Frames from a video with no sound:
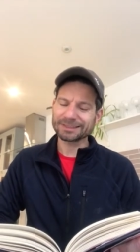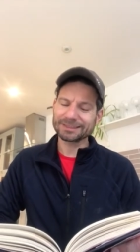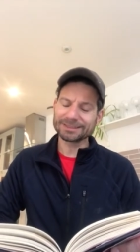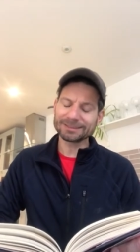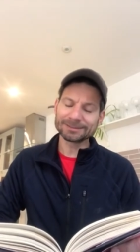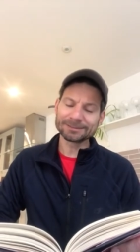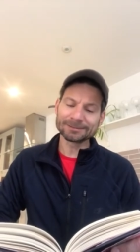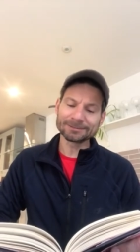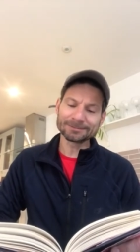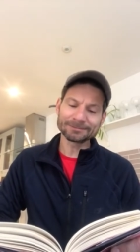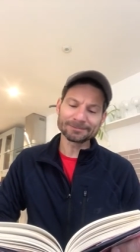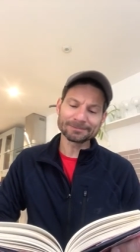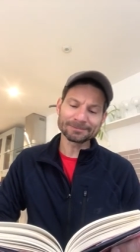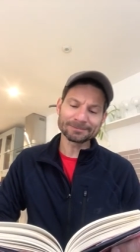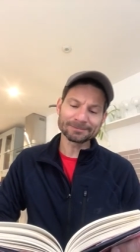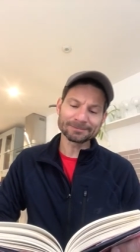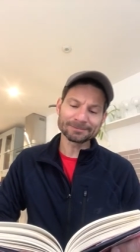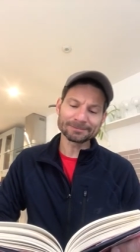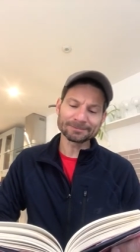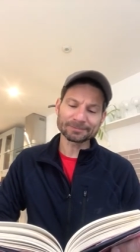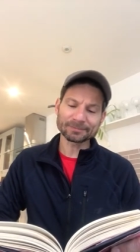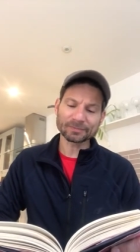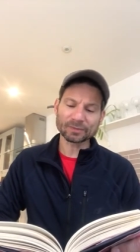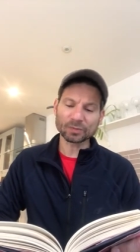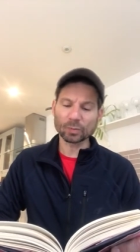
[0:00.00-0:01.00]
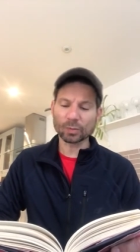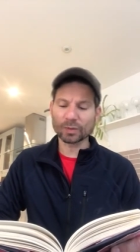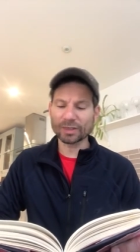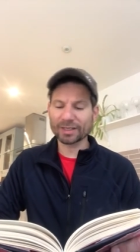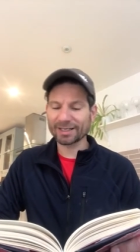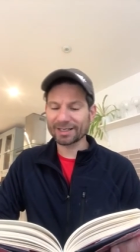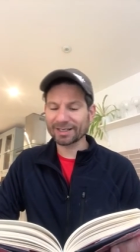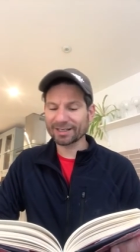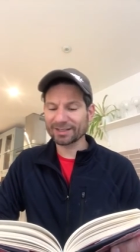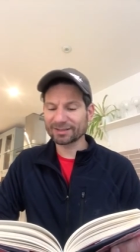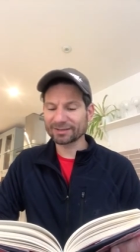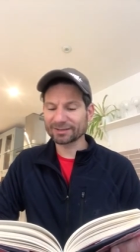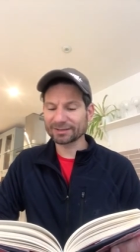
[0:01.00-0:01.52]

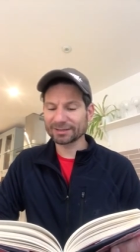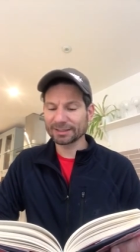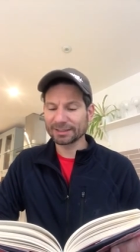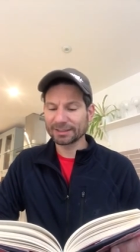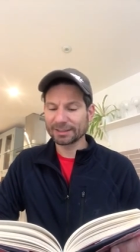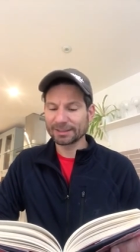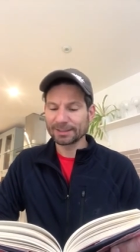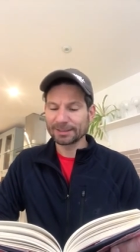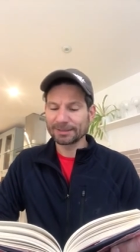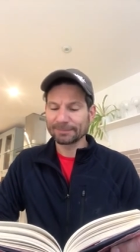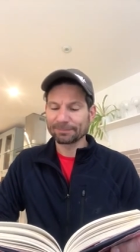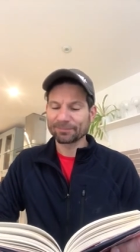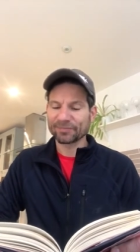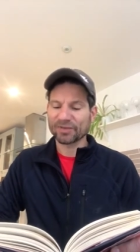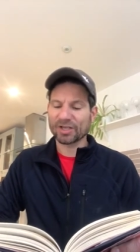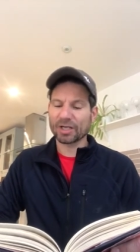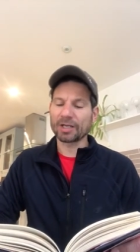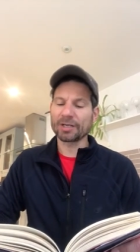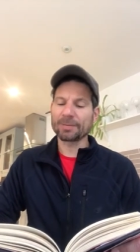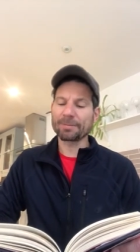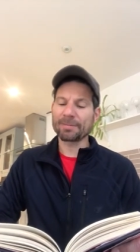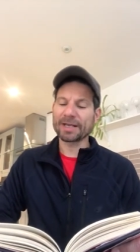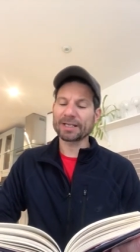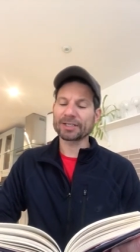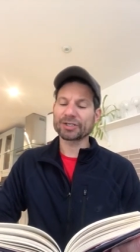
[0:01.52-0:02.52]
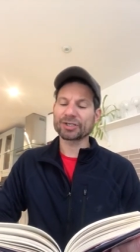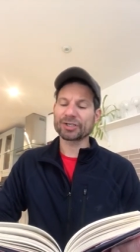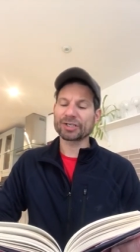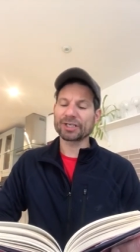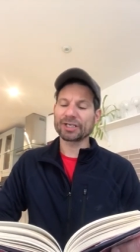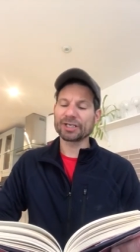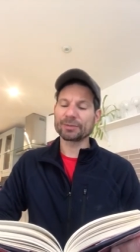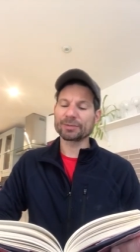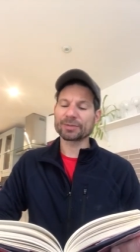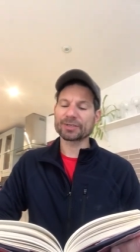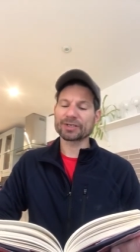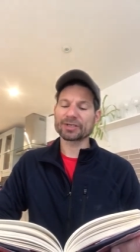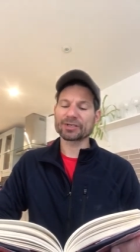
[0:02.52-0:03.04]
Well, I imagine
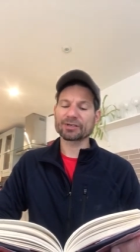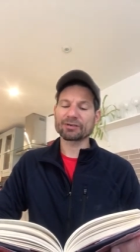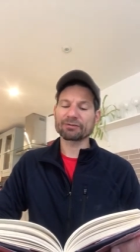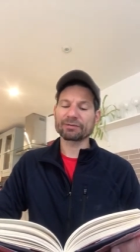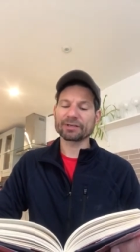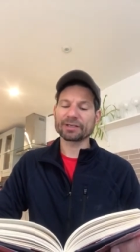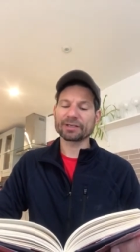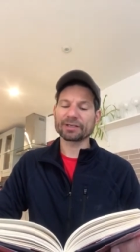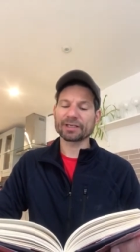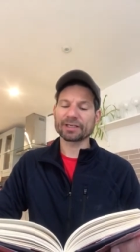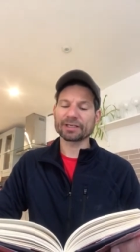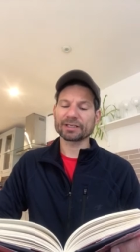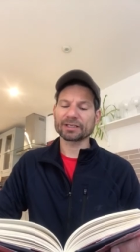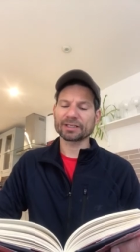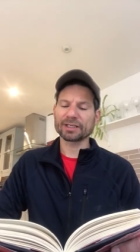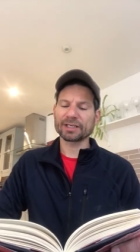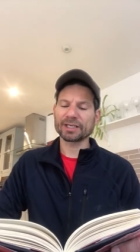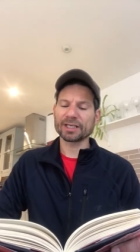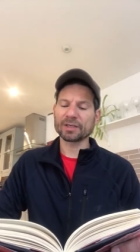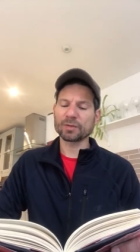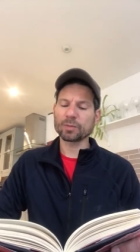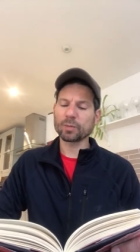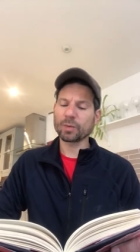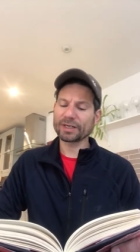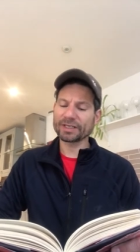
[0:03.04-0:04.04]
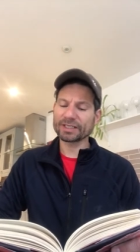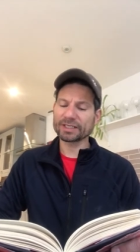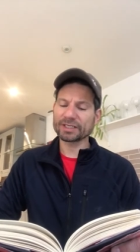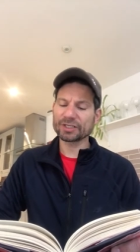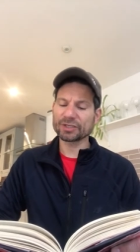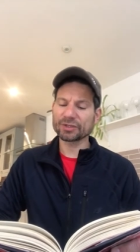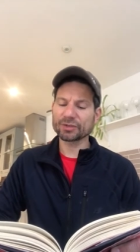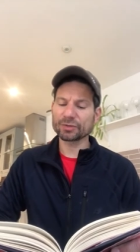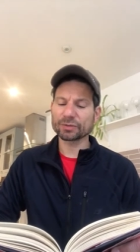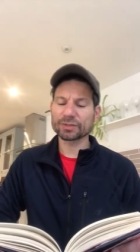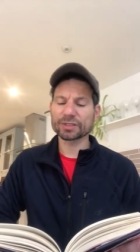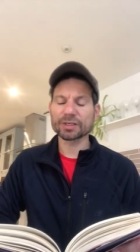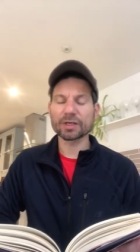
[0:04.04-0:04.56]
he was sorry that he
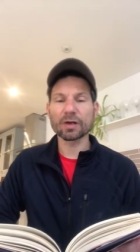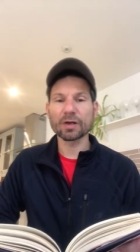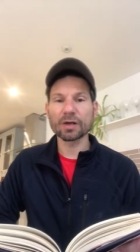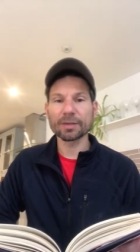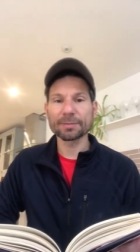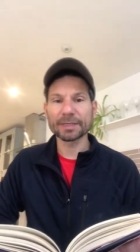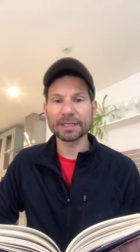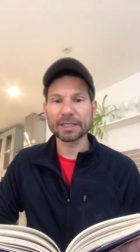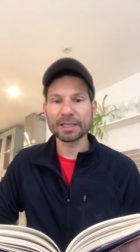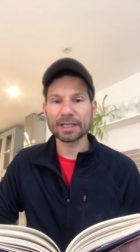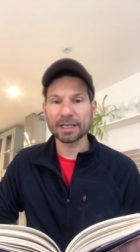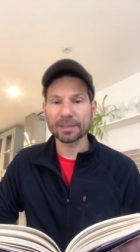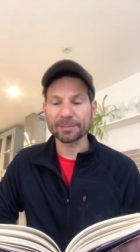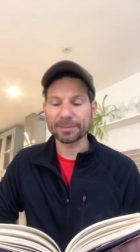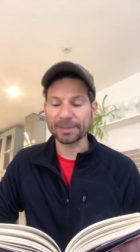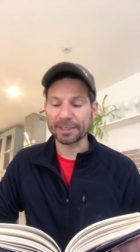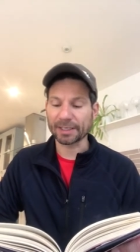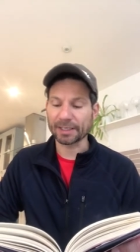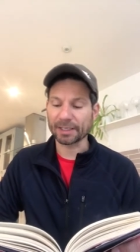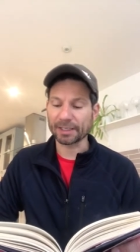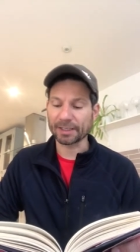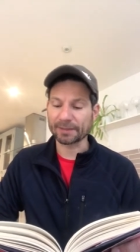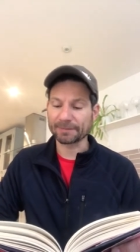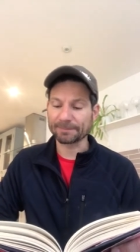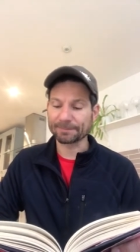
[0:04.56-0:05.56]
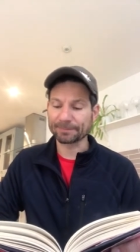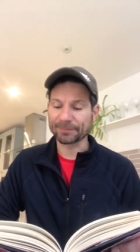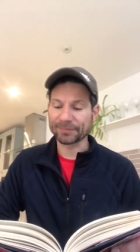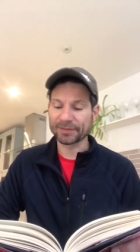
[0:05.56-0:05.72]
wasted your time in coming here.